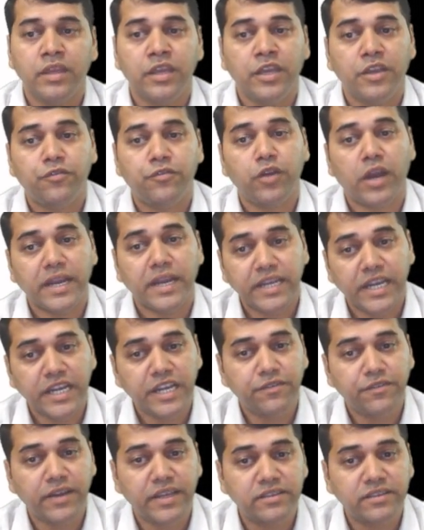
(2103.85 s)
If you
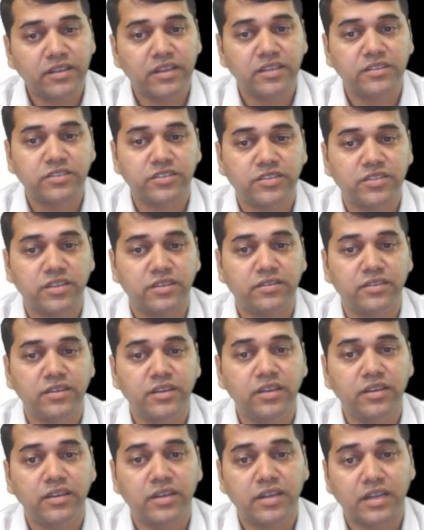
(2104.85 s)
identify
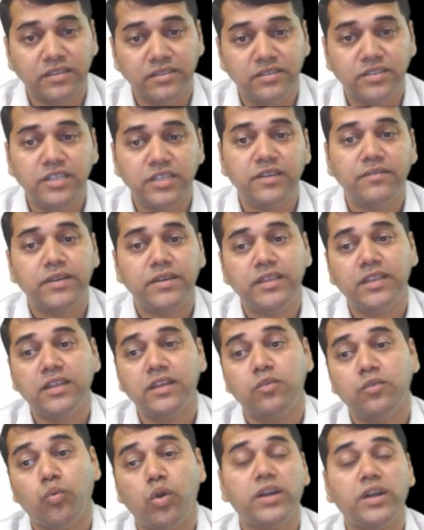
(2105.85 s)
inconsistency, consider whether
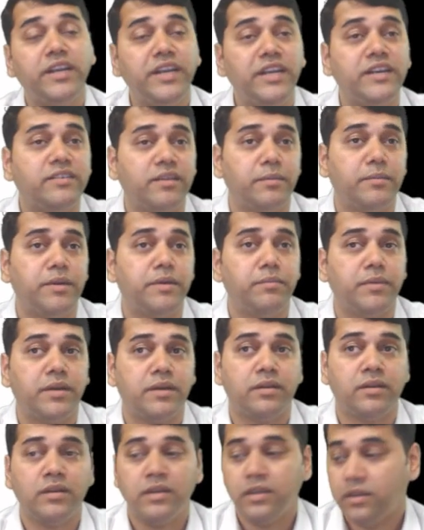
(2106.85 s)
what needs
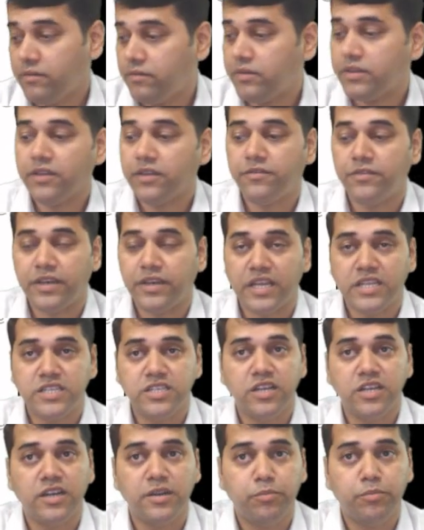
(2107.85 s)
amendment, whether
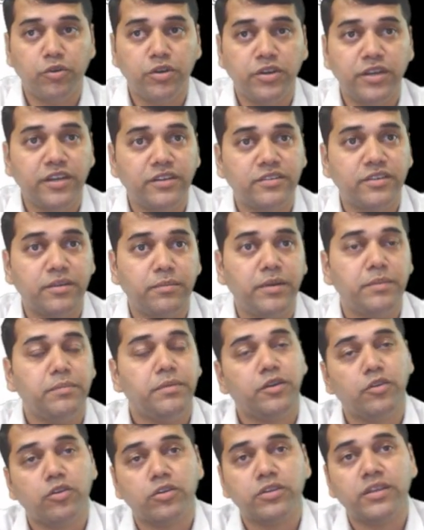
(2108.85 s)
financial report needs
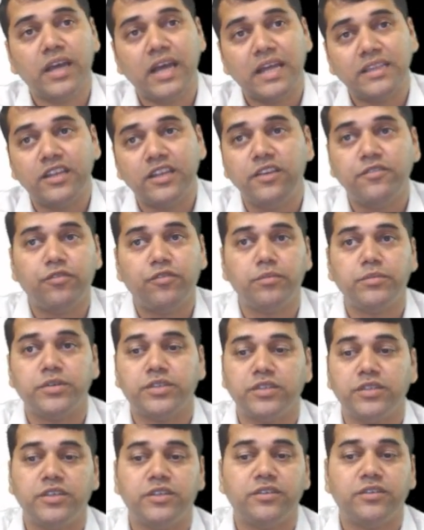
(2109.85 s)
amendment or the other
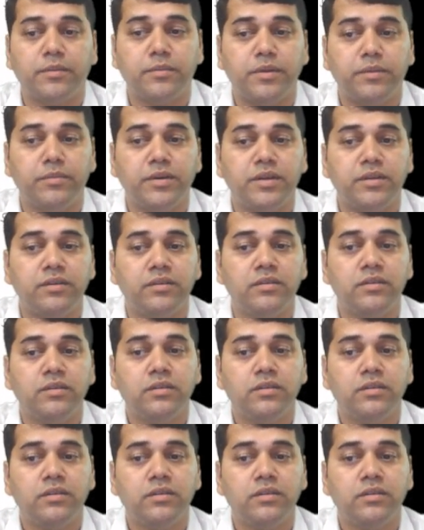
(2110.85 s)
information needs amendment.